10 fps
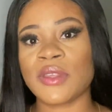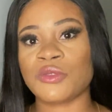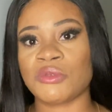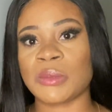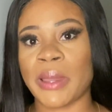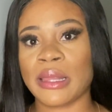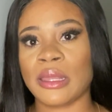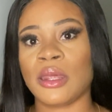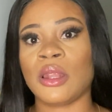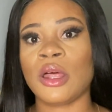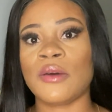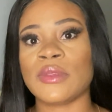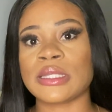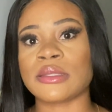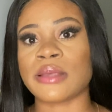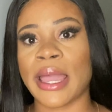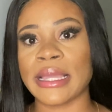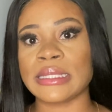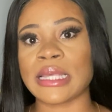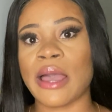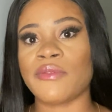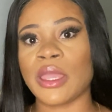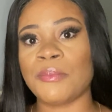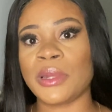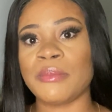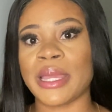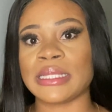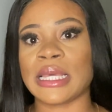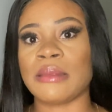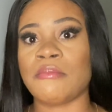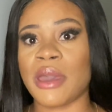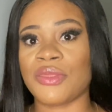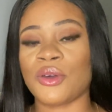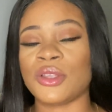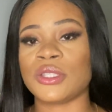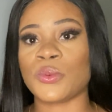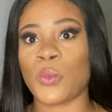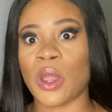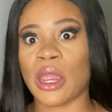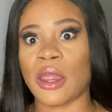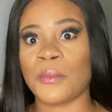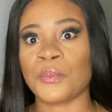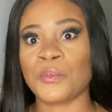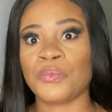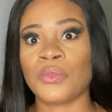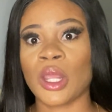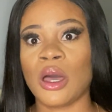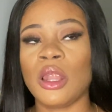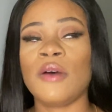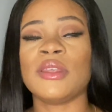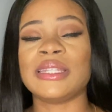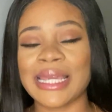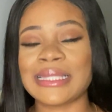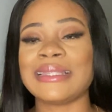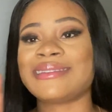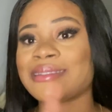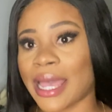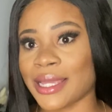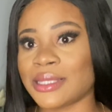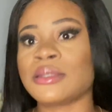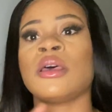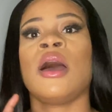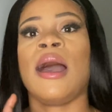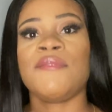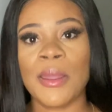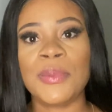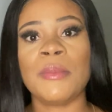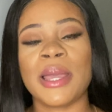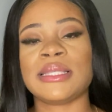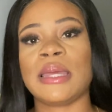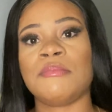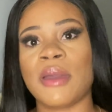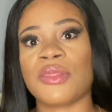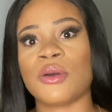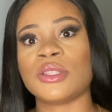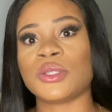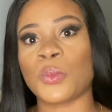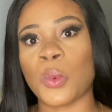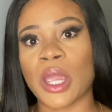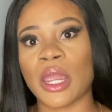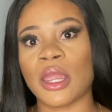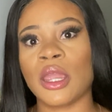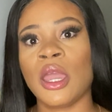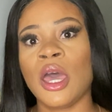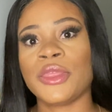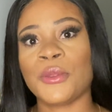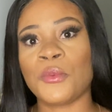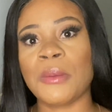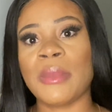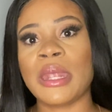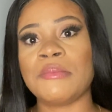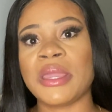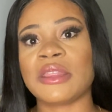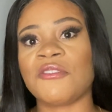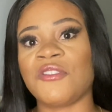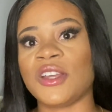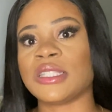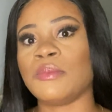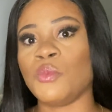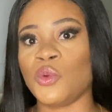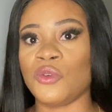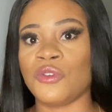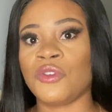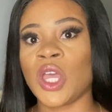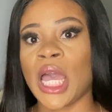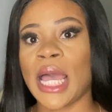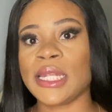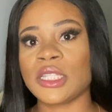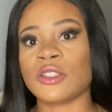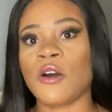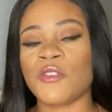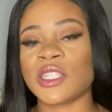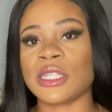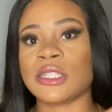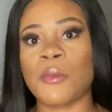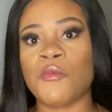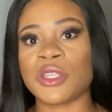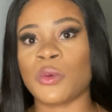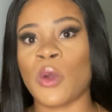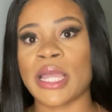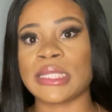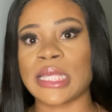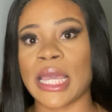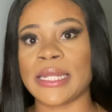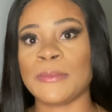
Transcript: respect, in a lot of the sites I've implemented methods where a lot of the dating sites I've implemented methods where the women make the first move. And this is obviously the same reason why I said